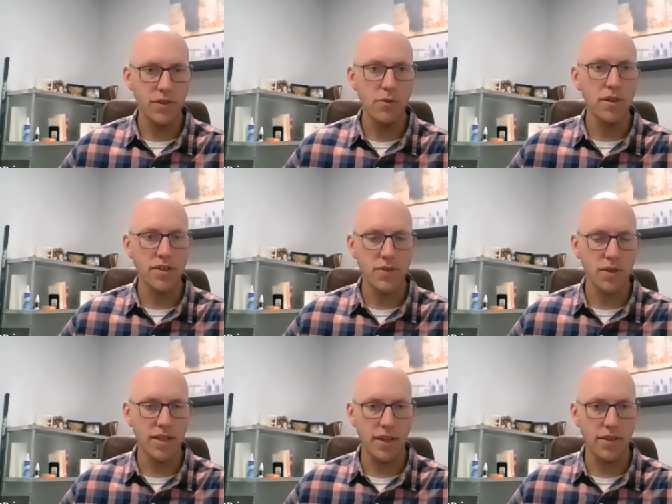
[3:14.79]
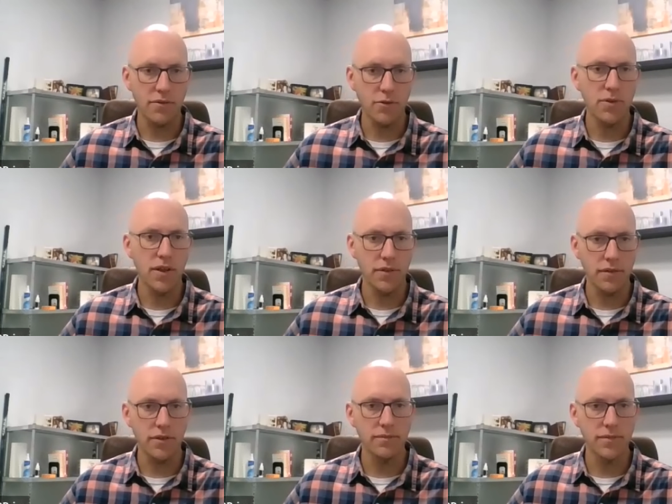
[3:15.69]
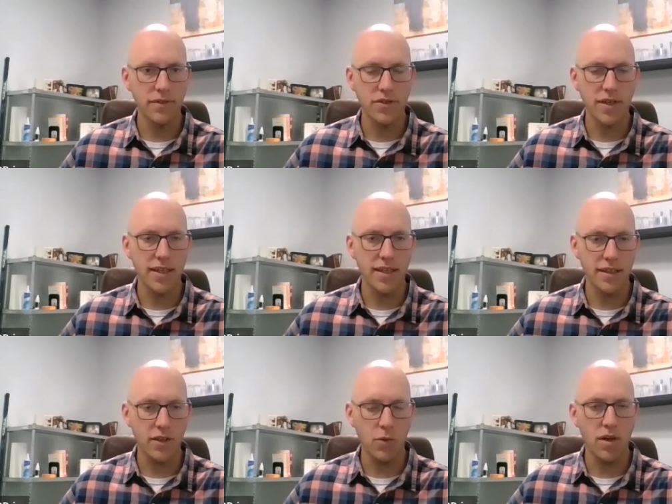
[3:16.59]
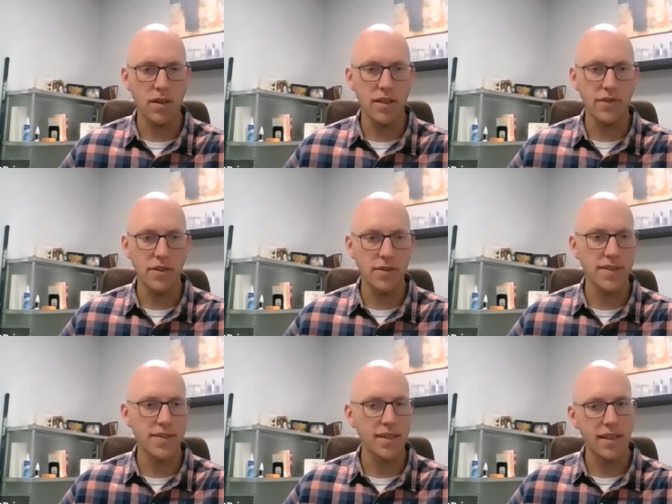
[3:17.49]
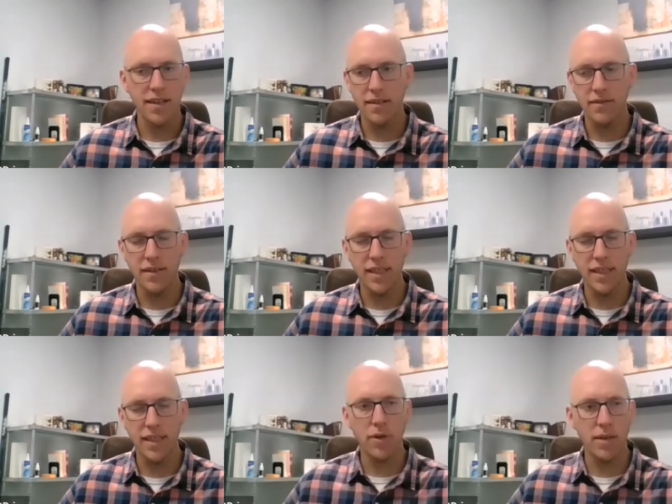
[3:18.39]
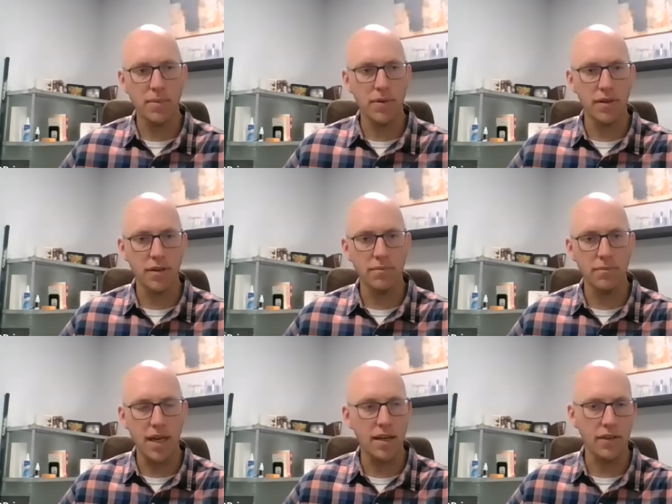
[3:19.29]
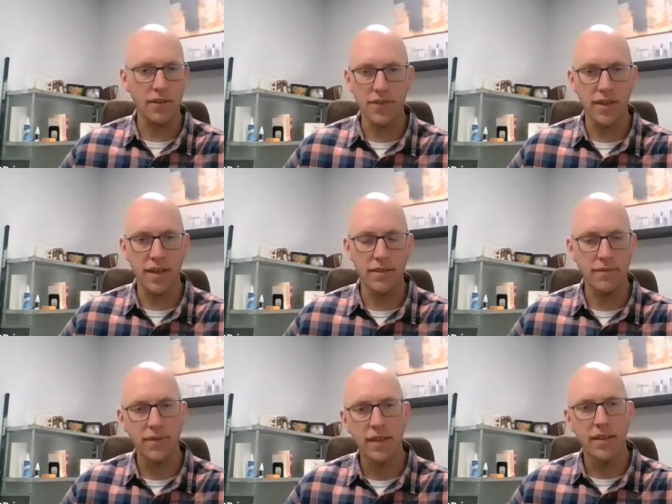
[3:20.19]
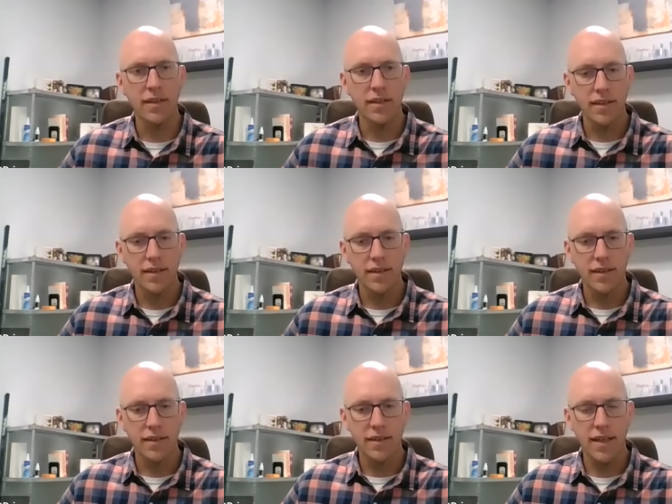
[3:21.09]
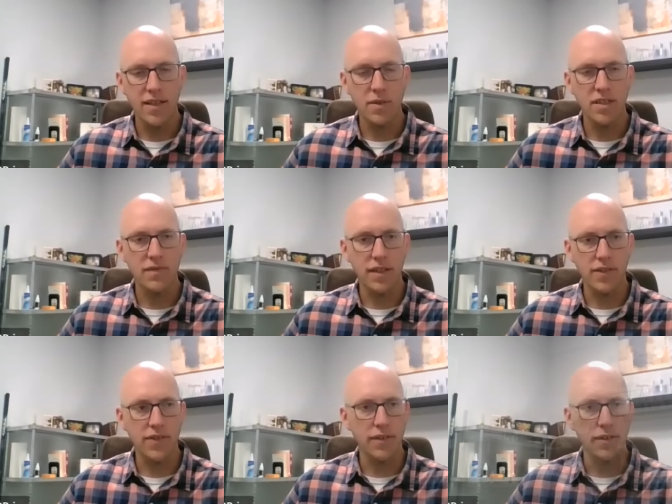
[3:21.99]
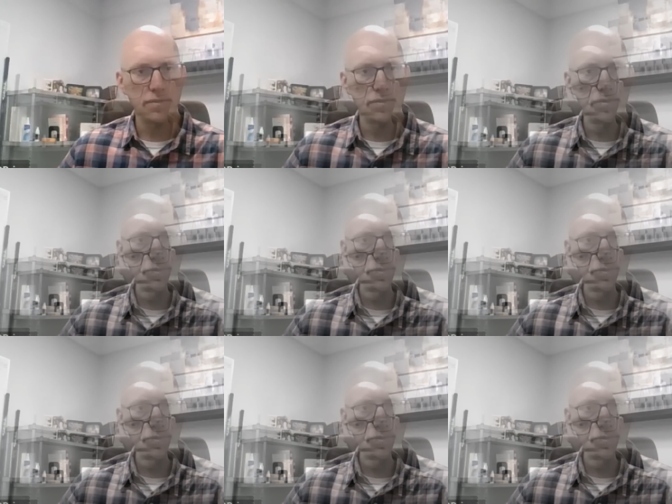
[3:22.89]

you really just want to get throughput through. You're trying to get a quantity of units, and the giveaway per bottle is not not as much of a concern.